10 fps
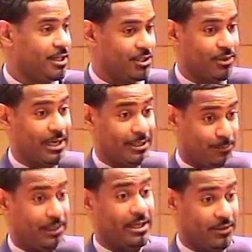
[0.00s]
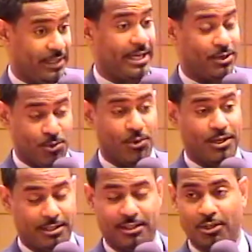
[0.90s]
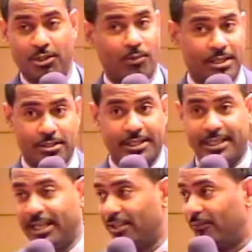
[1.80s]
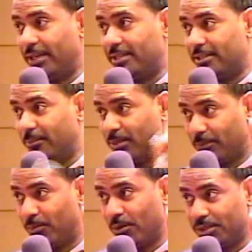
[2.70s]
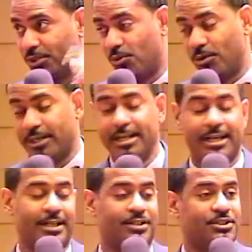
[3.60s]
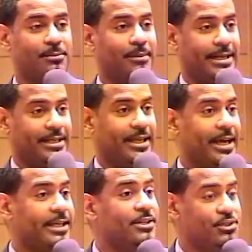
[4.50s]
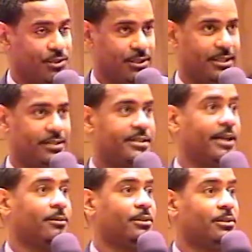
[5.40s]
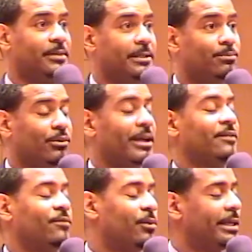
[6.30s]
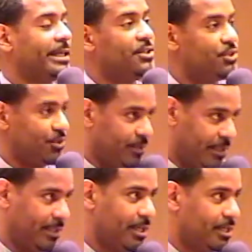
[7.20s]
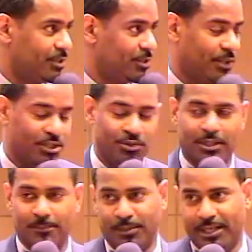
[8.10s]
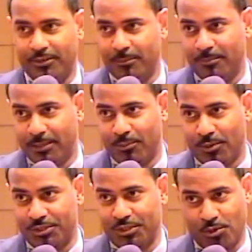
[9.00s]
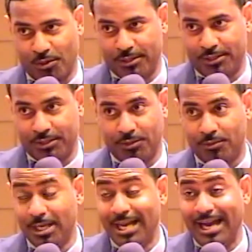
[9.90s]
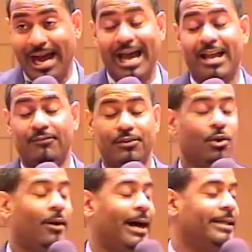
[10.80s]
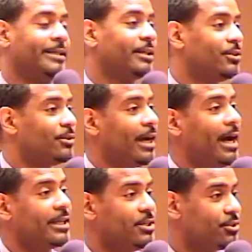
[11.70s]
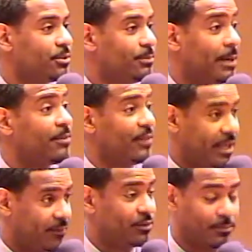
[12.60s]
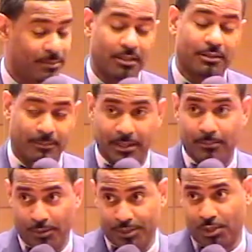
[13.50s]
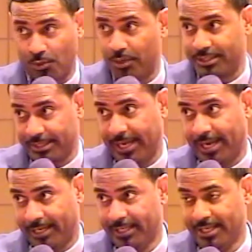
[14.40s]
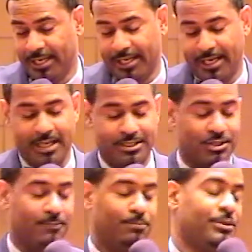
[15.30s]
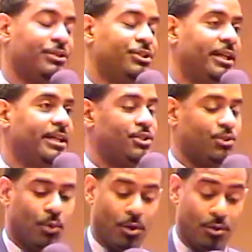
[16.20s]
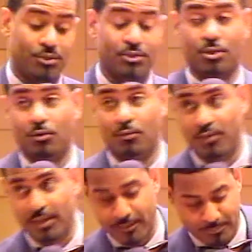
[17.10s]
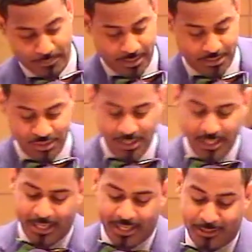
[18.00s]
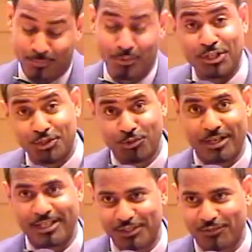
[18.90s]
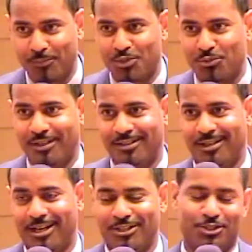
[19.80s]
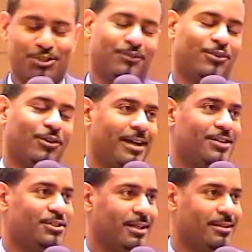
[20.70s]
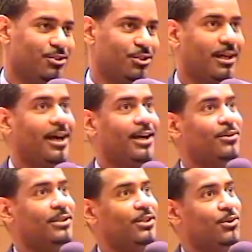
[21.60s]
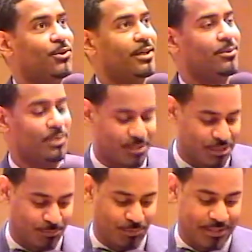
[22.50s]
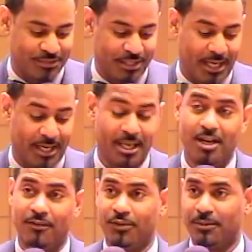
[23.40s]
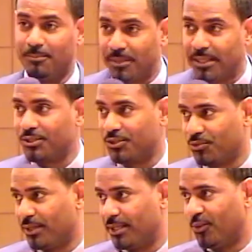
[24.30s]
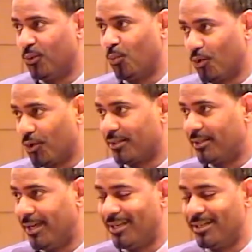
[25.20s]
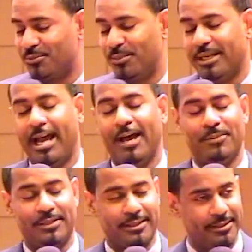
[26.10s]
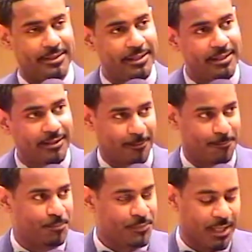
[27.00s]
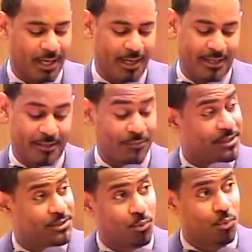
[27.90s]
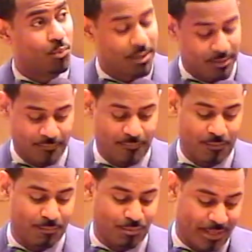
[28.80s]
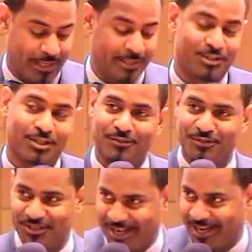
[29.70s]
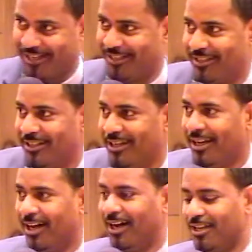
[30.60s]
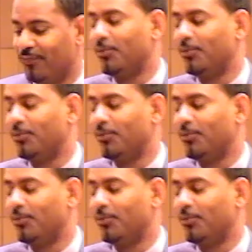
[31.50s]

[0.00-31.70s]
You had to play on that court. The only way you could get elevated to the big boys court is somebody got injured. And it's terrible to be praying for an injury so that you can play on the big boys court. So I have no idea who got injured, but I'm thankful to be on the big boys court tonight. And I just appreciate you all so very much. And I bring you greetings from the Trinity United Church of Christ in Chicago, Illinois. And we just praise God for the ministry and the work that has been happening here uh, at this wonderful branch of Zion. Uh, and if